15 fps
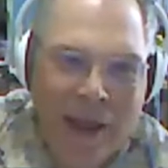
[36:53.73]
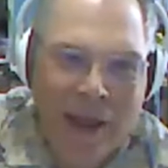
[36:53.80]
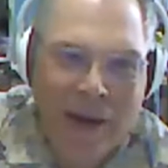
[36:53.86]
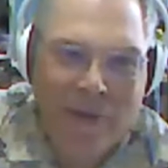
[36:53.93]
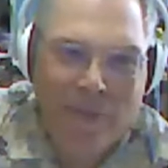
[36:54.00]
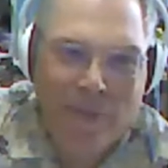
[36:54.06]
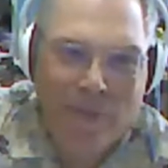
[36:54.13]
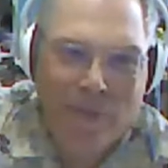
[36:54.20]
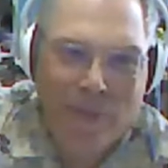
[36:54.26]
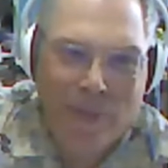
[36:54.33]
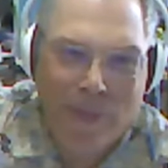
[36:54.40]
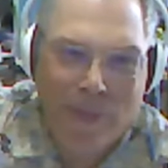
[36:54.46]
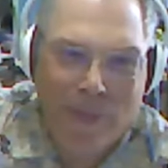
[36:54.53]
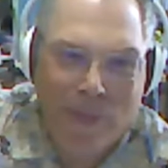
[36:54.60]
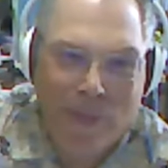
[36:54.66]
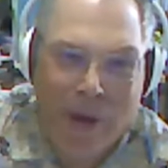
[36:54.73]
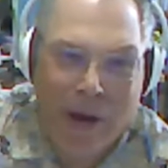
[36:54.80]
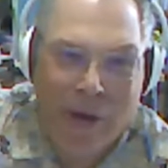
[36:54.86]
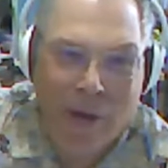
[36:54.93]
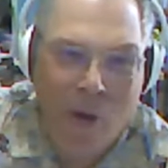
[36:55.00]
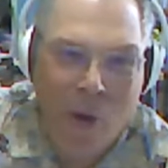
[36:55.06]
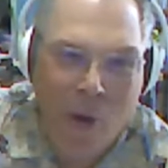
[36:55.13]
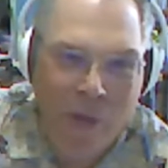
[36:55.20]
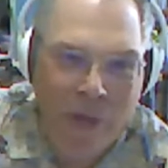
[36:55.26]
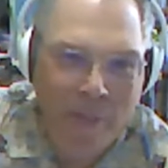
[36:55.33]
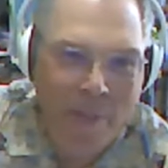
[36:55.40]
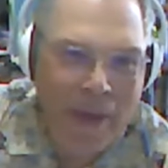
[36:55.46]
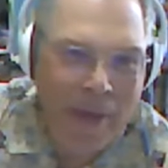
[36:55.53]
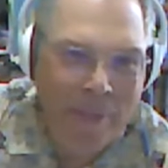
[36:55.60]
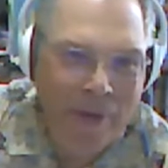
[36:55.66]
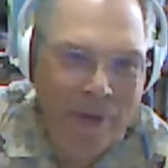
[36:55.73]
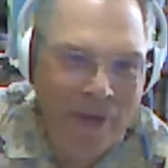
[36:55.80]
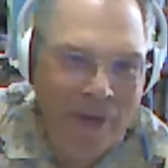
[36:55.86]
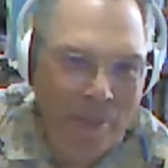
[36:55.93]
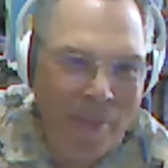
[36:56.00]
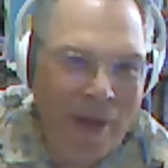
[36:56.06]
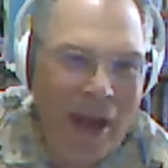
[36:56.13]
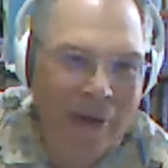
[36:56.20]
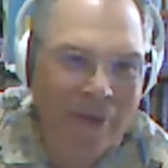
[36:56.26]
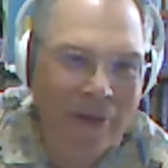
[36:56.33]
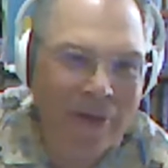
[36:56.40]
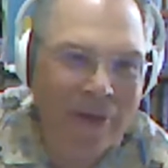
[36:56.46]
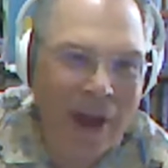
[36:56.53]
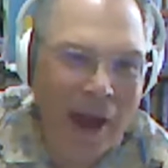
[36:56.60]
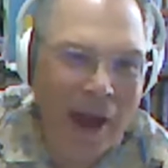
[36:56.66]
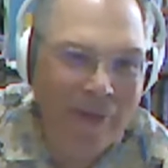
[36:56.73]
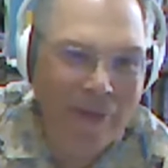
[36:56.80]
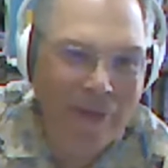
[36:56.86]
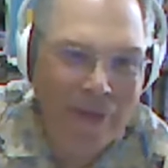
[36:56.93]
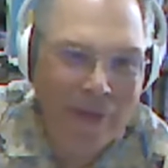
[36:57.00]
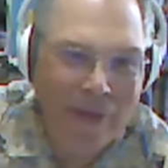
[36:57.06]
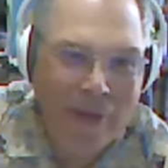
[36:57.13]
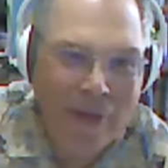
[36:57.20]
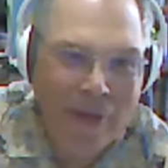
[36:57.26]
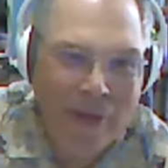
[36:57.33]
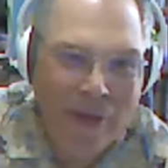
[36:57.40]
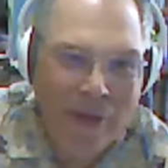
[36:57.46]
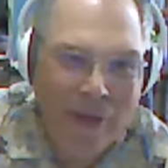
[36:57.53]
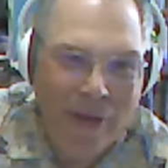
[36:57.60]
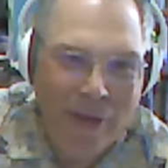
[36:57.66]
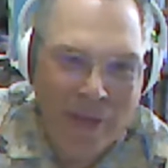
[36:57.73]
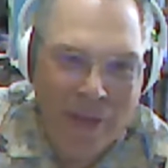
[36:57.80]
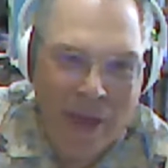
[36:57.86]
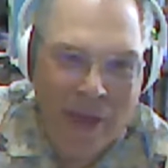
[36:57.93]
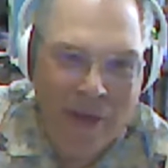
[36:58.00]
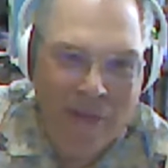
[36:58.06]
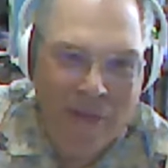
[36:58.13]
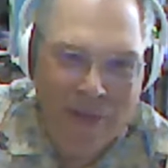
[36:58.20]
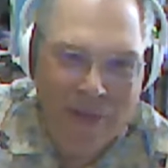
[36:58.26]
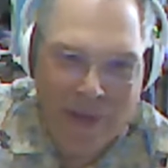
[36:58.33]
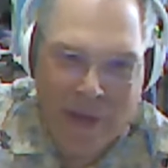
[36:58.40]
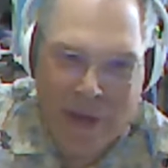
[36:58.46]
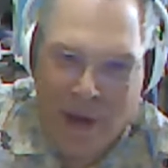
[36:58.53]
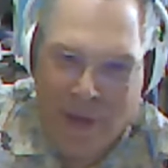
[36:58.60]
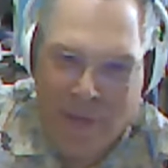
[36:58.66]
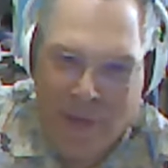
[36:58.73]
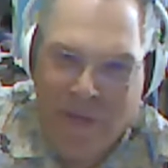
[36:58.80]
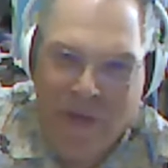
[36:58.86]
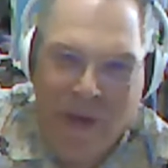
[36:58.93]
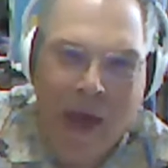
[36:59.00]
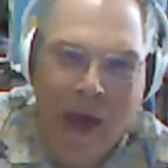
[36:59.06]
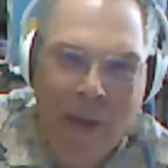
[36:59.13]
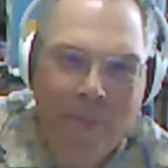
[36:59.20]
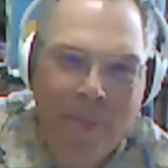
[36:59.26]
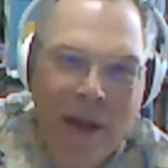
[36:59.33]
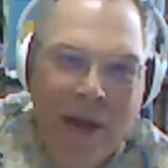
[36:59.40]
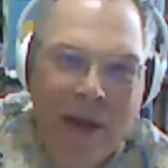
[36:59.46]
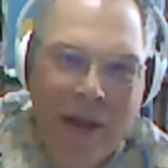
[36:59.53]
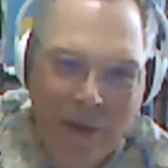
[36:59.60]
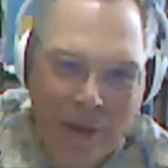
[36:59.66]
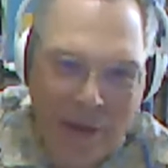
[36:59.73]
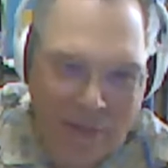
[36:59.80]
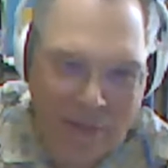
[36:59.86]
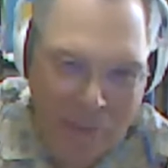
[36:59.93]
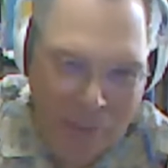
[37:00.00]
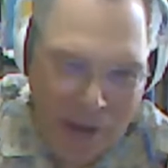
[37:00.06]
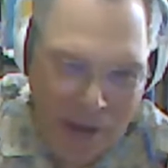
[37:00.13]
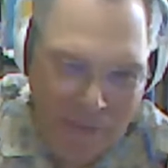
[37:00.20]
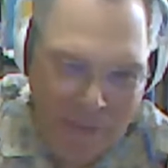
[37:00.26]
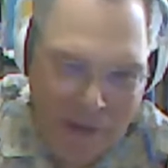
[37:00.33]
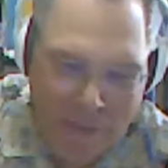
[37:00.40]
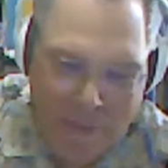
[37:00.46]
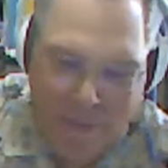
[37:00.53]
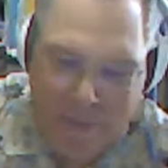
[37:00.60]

It's where all the people from Microsoft live. You know, if you got right. money, you live in Bellevue.